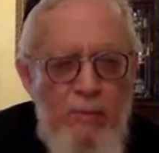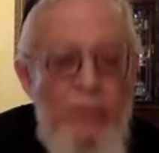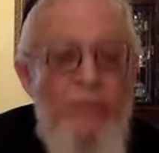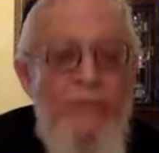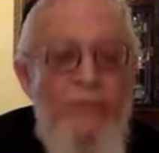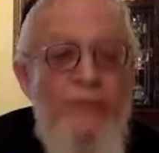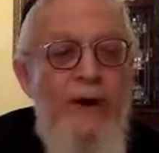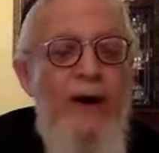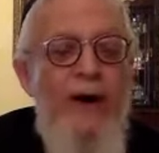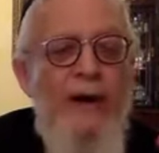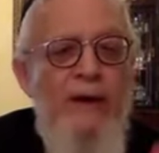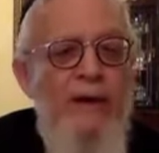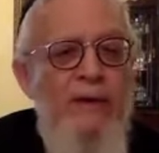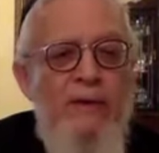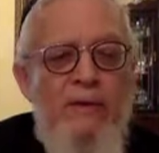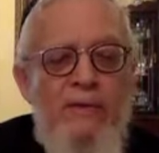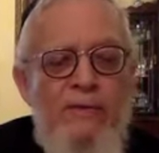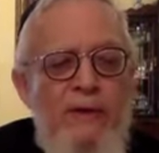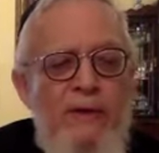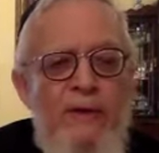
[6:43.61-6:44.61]
We
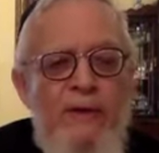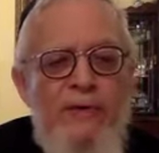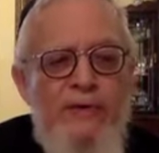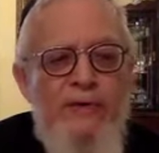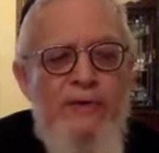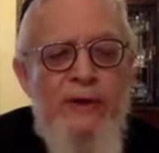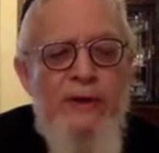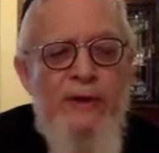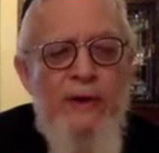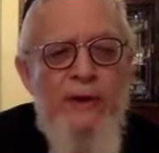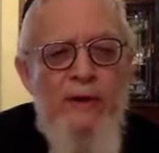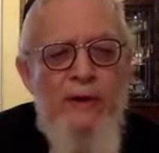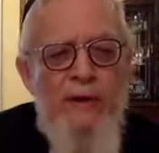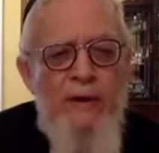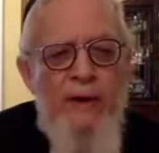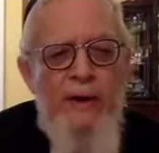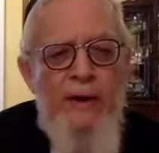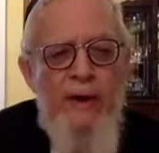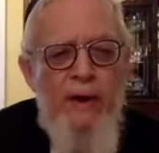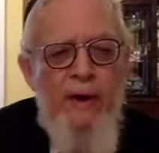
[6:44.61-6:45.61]
find very interesting.
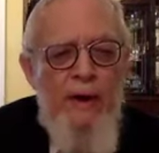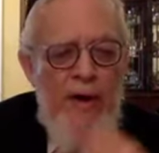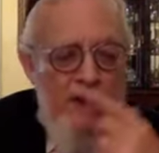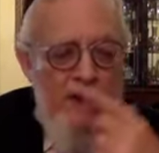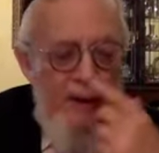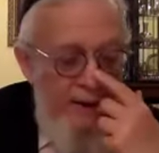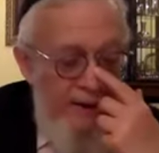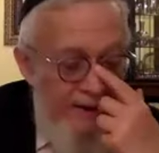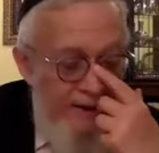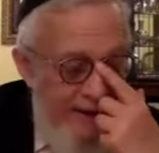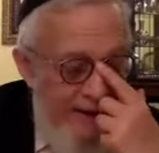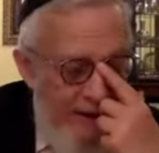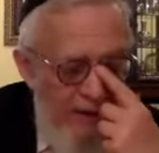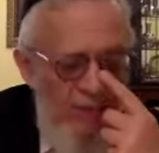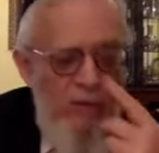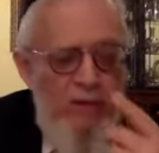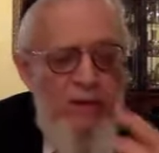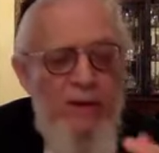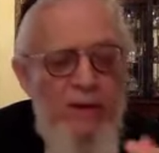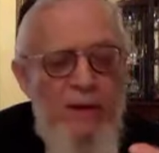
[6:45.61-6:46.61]

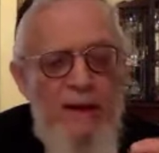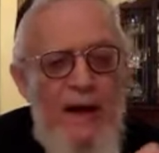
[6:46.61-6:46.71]
Until